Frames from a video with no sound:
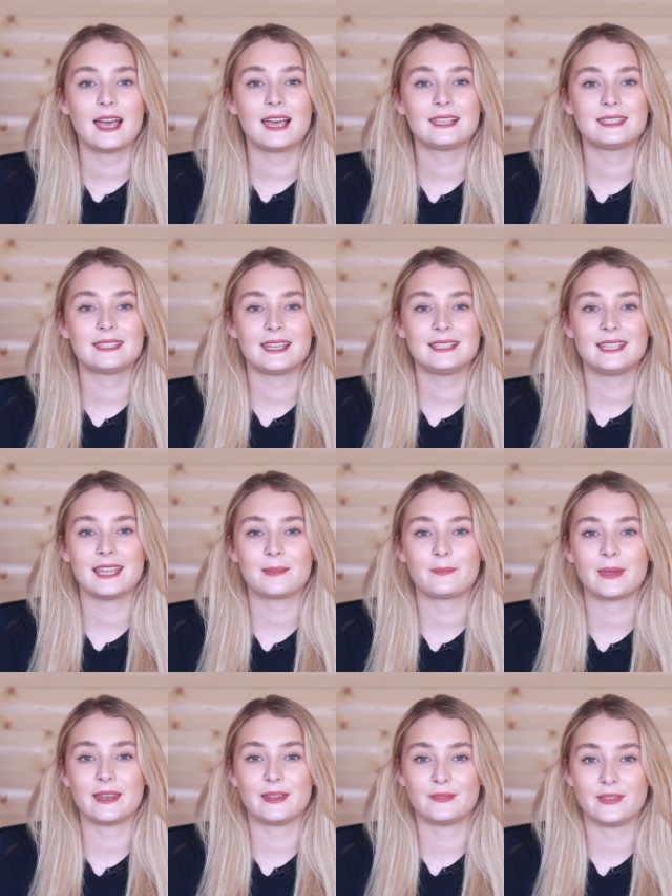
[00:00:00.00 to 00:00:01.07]
Aesthetic
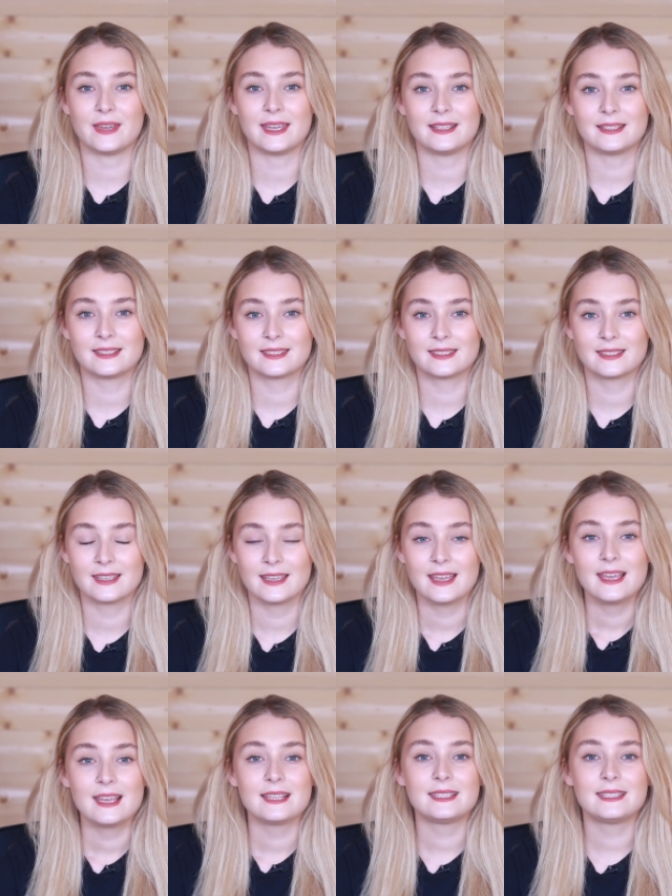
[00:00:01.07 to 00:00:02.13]
benefits.
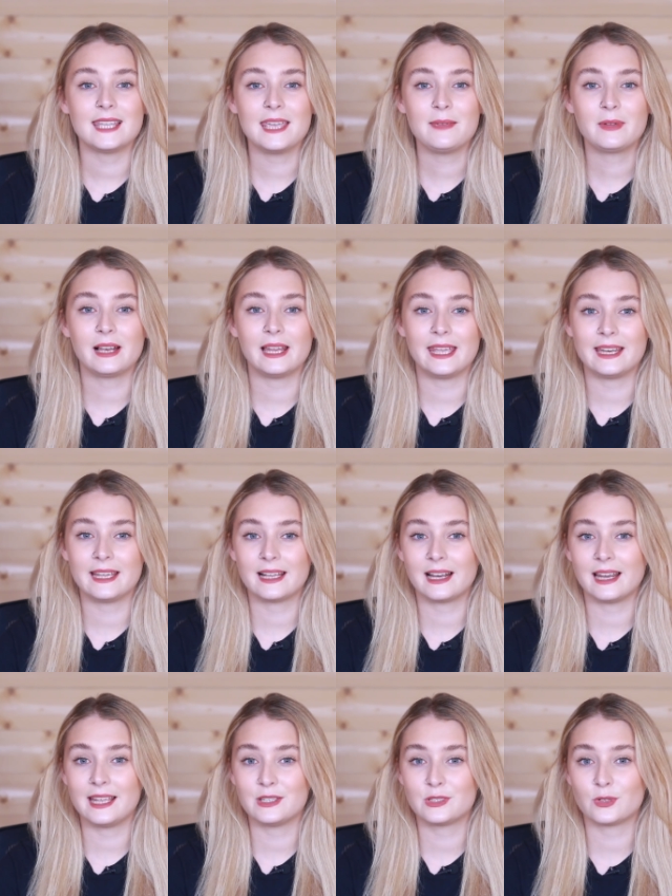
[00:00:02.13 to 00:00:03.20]
Steam cleaning
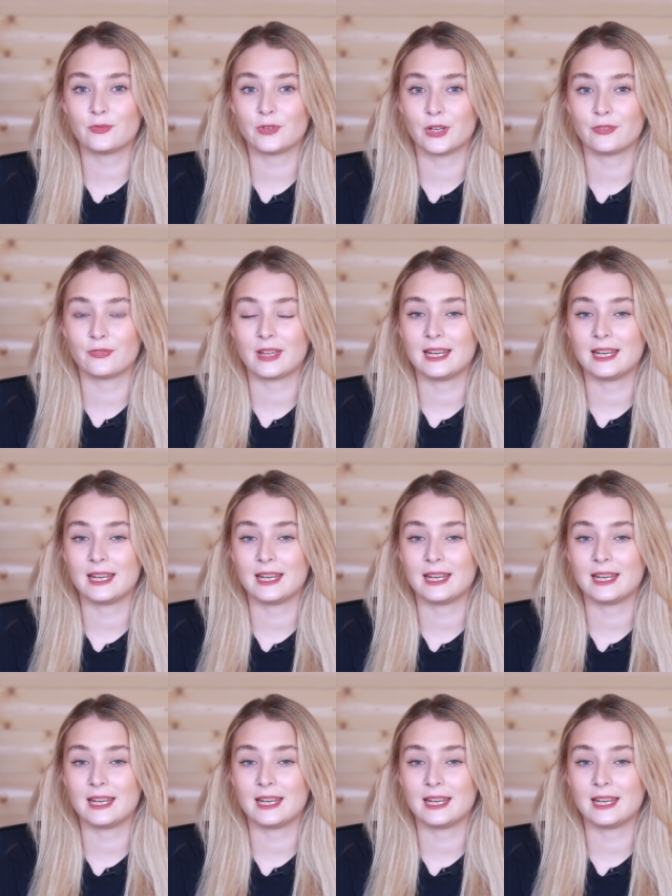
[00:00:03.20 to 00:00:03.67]
cleans your roof